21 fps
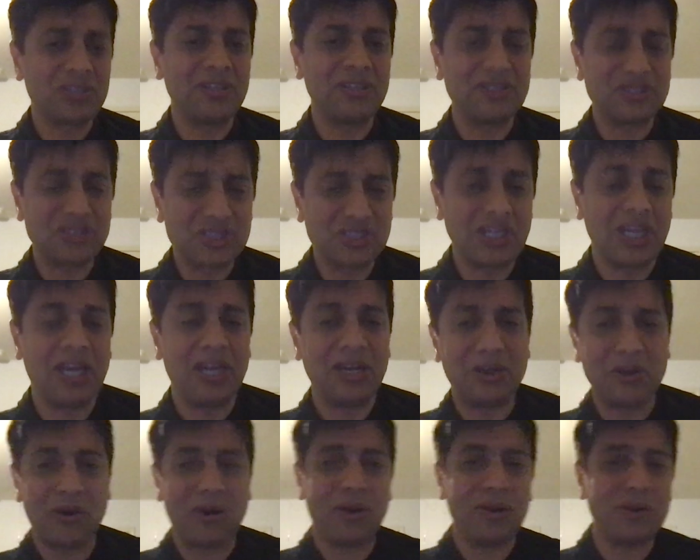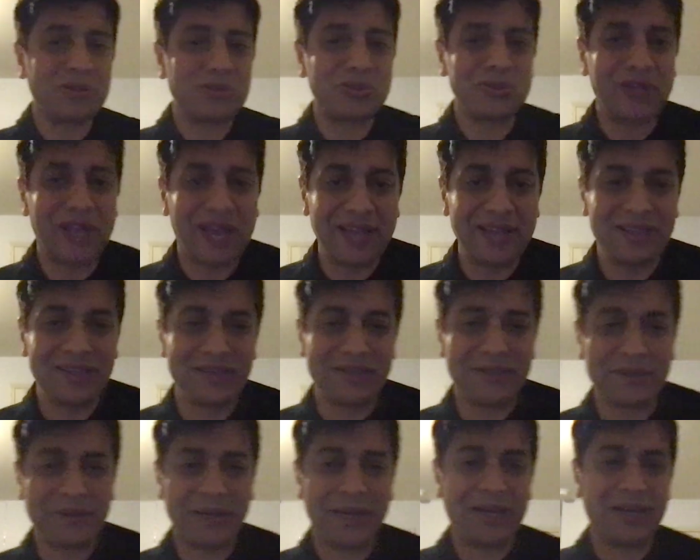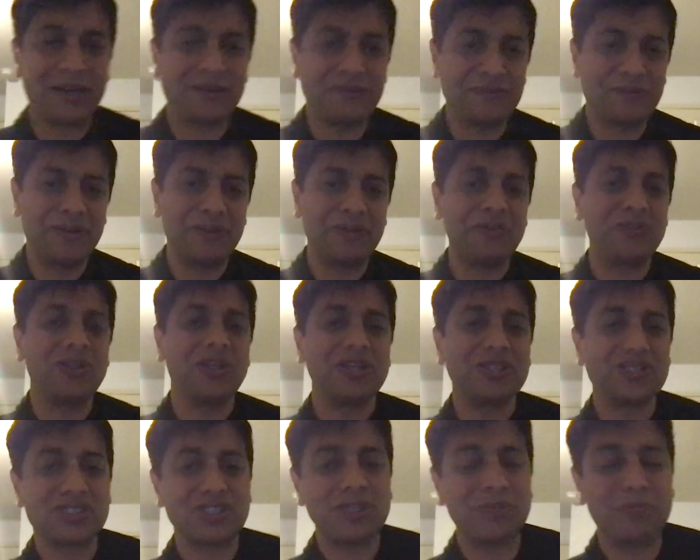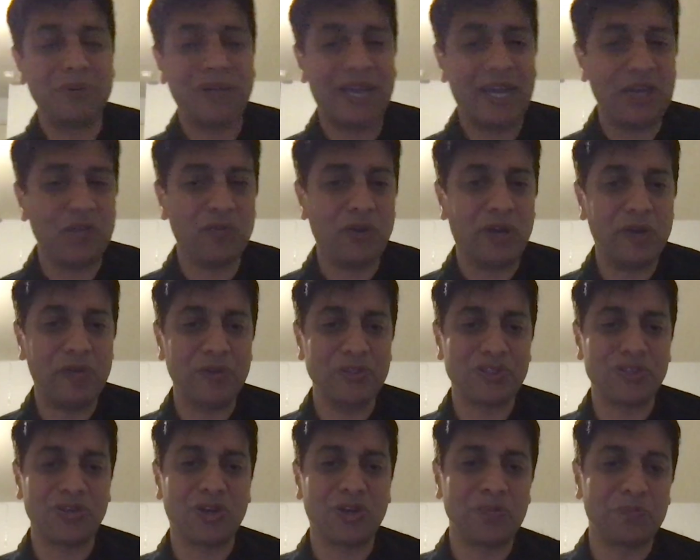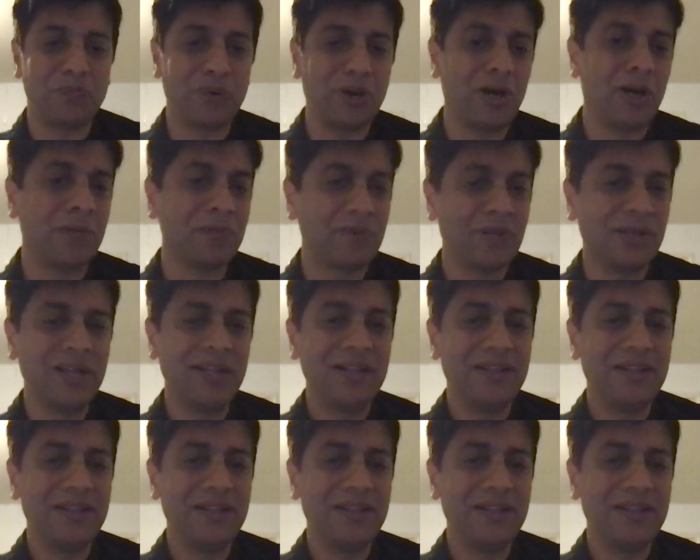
stayed all together, and the history behind why it was not bombed.